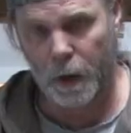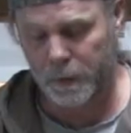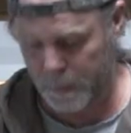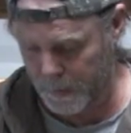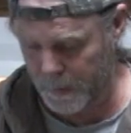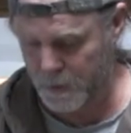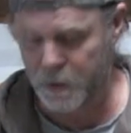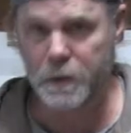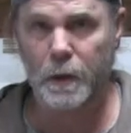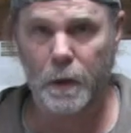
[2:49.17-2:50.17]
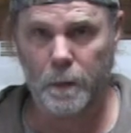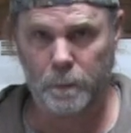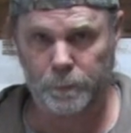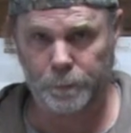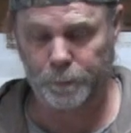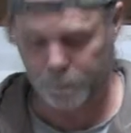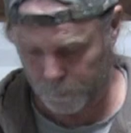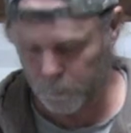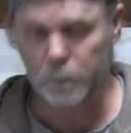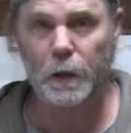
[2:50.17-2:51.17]
cut this
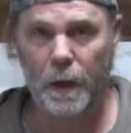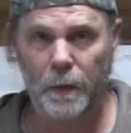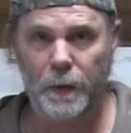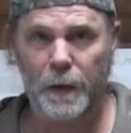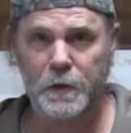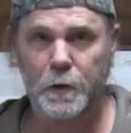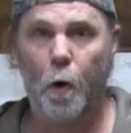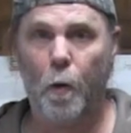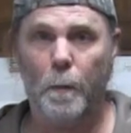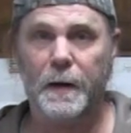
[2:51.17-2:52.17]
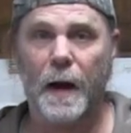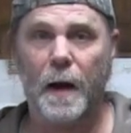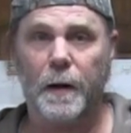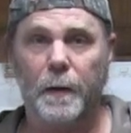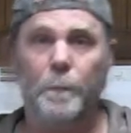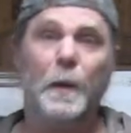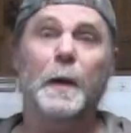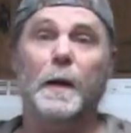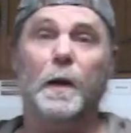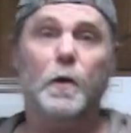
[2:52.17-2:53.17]
this whole medallion
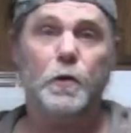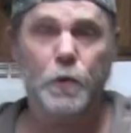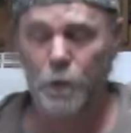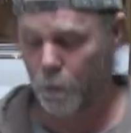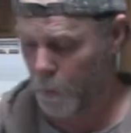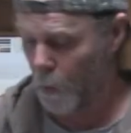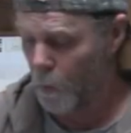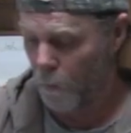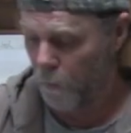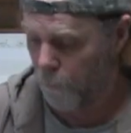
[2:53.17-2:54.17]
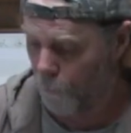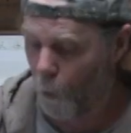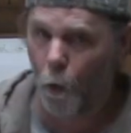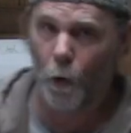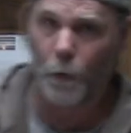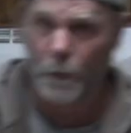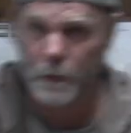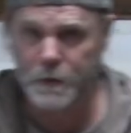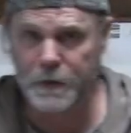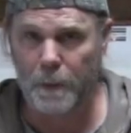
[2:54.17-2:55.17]
into four
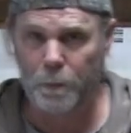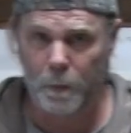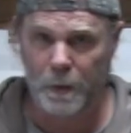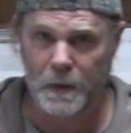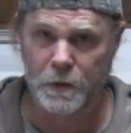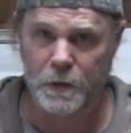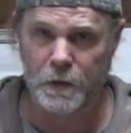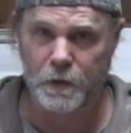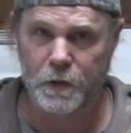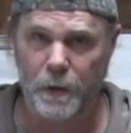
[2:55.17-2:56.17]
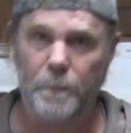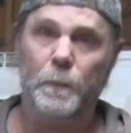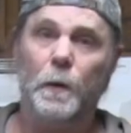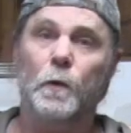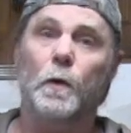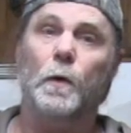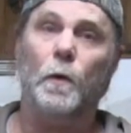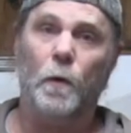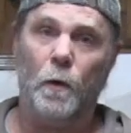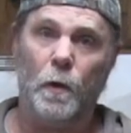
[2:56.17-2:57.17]
separate pieces,
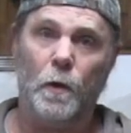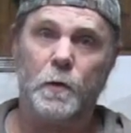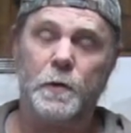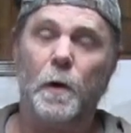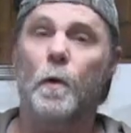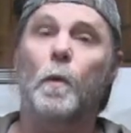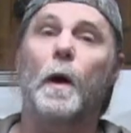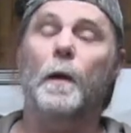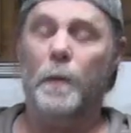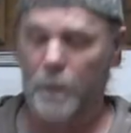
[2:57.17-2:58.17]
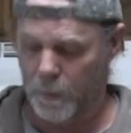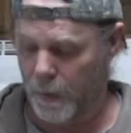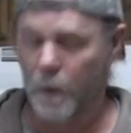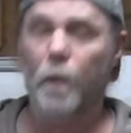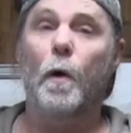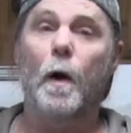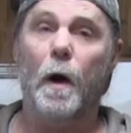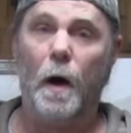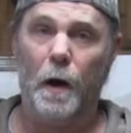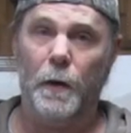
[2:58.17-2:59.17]
so they're
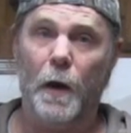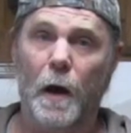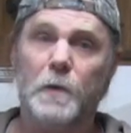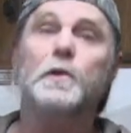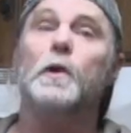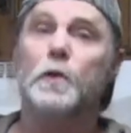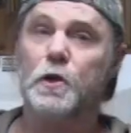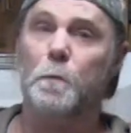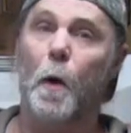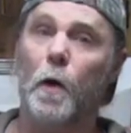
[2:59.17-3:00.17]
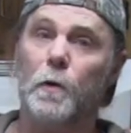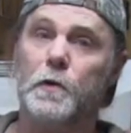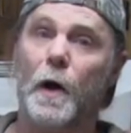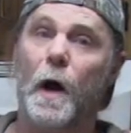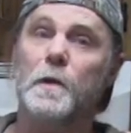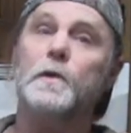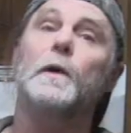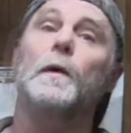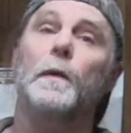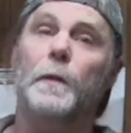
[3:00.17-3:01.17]
a nice smaller size
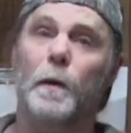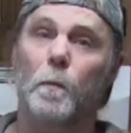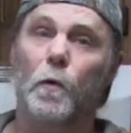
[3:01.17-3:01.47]
that are